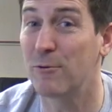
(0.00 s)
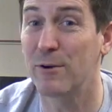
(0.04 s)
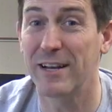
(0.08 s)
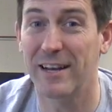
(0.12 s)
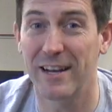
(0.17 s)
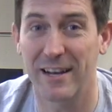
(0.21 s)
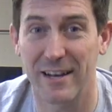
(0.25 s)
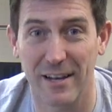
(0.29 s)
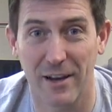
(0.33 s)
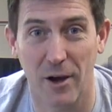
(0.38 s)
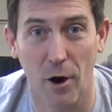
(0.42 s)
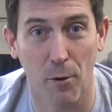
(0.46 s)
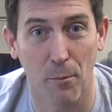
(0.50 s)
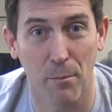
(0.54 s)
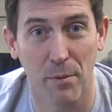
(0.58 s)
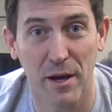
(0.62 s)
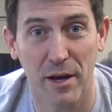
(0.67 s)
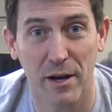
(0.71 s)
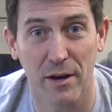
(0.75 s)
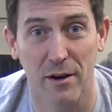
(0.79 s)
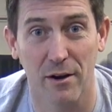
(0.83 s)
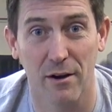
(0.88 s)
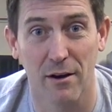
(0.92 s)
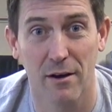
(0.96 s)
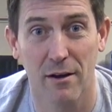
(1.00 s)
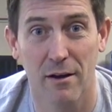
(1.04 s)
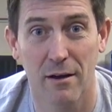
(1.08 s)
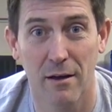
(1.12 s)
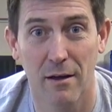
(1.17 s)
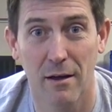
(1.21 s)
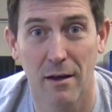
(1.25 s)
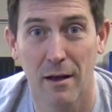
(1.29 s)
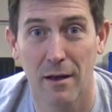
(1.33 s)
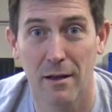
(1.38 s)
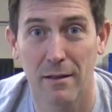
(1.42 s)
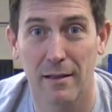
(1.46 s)
we need to go bigger.
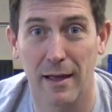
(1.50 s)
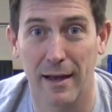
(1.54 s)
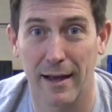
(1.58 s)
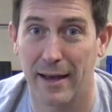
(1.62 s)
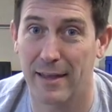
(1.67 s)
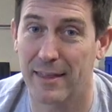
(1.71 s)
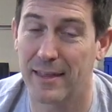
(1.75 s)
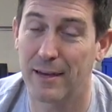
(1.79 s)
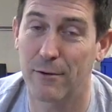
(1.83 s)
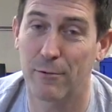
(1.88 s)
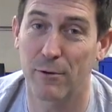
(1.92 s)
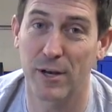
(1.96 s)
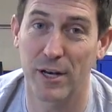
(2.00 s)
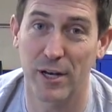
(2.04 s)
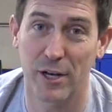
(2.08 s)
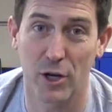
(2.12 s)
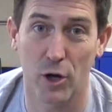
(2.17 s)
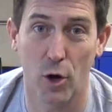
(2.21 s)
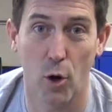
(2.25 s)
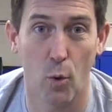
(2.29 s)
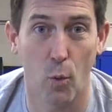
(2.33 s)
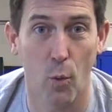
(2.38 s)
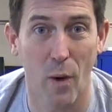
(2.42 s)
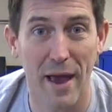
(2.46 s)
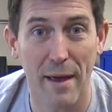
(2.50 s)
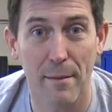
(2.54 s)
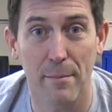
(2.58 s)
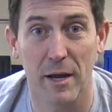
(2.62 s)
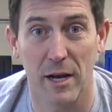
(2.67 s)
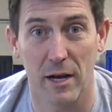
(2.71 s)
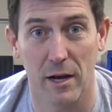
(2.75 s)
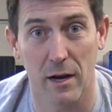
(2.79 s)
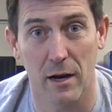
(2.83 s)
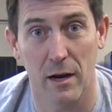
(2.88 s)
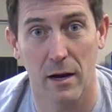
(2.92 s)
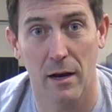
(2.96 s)
Like, I think we need to go way
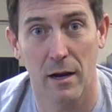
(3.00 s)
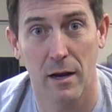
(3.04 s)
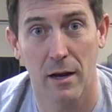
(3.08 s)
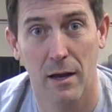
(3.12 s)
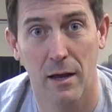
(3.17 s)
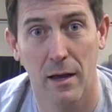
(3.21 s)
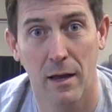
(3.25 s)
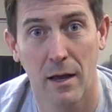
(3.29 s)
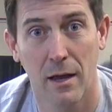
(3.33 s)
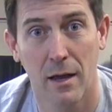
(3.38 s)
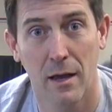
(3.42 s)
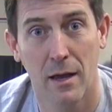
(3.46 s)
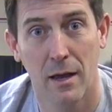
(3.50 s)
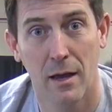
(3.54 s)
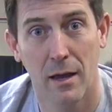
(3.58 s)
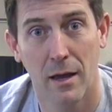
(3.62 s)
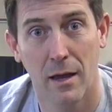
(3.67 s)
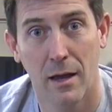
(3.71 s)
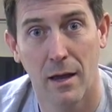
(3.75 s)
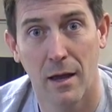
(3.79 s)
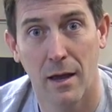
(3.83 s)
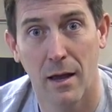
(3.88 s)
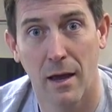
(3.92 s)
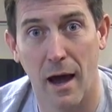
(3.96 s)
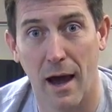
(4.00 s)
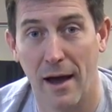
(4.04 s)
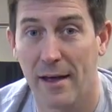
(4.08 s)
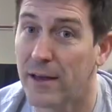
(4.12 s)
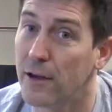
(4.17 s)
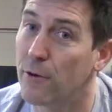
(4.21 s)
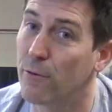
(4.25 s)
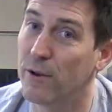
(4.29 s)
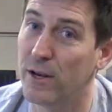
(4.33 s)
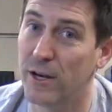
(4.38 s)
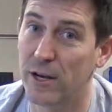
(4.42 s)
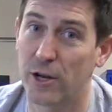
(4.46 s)
bigger. I
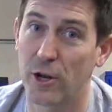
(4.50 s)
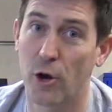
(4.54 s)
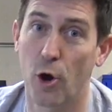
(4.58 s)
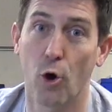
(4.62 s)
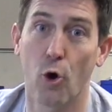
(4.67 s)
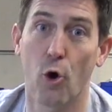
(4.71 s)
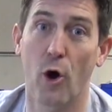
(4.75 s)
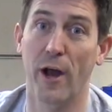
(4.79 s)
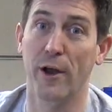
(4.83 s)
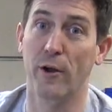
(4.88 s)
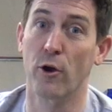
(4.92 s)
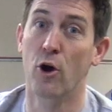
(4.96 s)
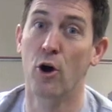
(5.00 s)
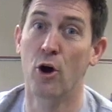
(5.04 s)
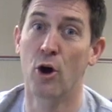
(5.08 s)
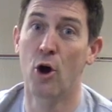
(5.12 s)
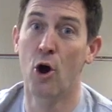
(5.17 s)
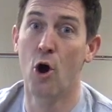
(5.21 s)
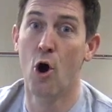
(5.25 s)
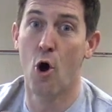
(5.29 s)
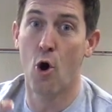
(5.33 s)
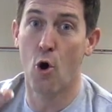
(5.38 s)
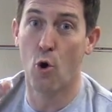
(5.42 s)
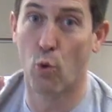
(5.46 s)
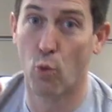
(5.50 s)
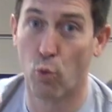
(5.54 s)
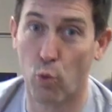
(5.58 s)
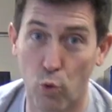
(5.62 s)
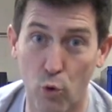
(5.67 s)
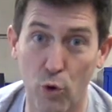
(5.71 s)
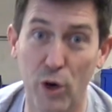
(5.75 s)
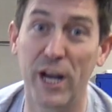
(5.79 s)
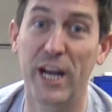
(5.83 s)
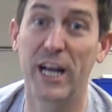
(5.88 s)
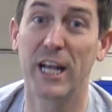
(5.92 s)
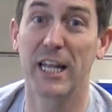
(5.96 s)
think we need to go like
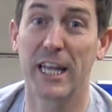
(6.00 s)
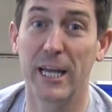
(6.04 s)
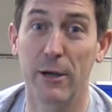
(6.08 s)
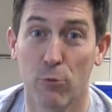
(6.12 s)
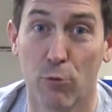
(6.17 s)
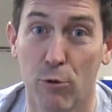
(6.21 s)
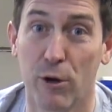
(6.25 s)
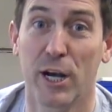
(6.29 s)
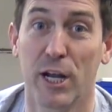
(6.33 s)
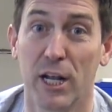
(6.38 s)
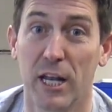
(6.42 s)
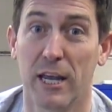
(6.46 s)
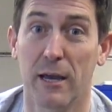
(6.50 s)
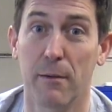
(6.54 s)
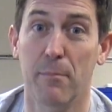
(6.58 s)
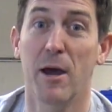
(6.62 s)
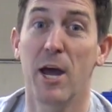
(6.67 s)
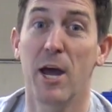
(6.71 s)
really, really